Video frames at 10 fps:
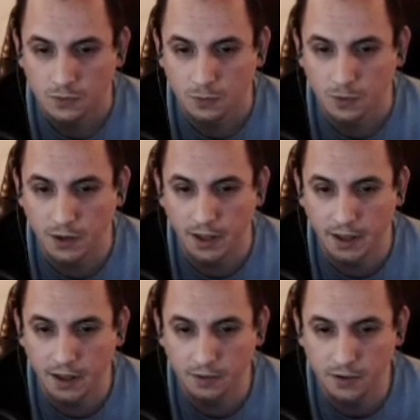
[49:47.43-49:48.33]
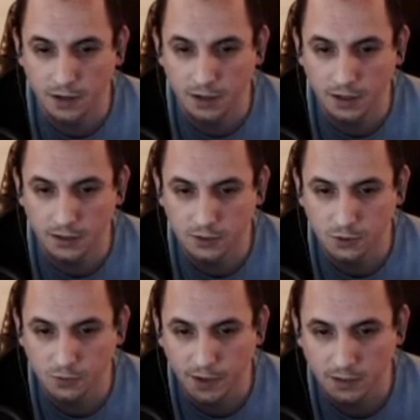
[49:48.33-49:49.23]
We're going to have
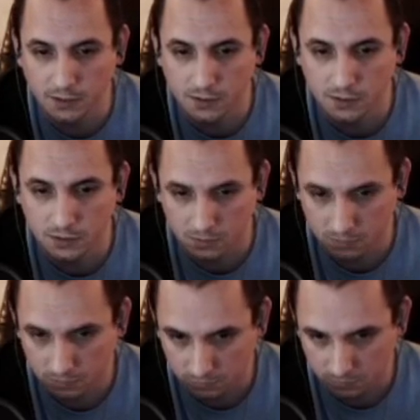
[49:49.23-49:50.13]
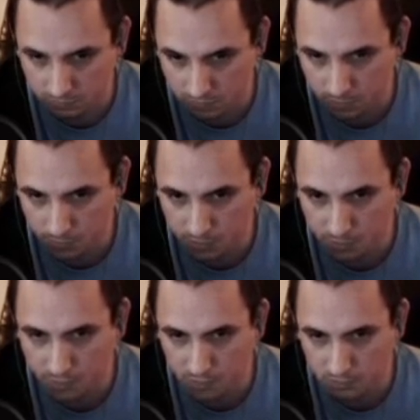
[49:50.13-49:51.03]
2 fights coming up
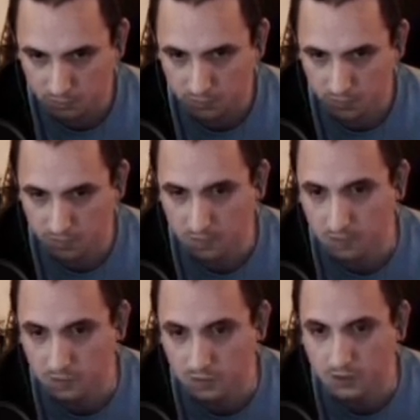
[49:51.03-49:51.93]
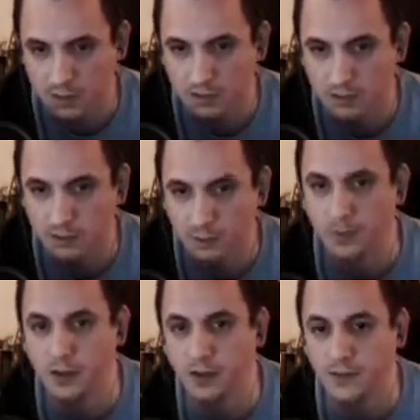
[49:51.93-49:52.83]
here. And dot done will
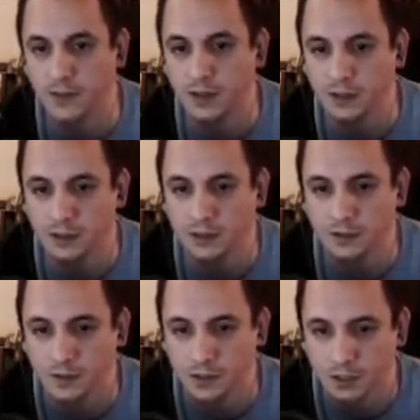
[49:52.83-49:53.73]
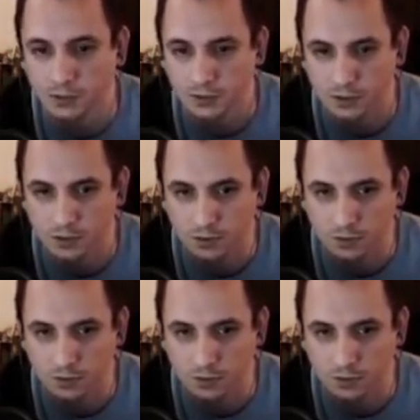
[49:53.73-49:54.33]
be at the end of Enchantress 2.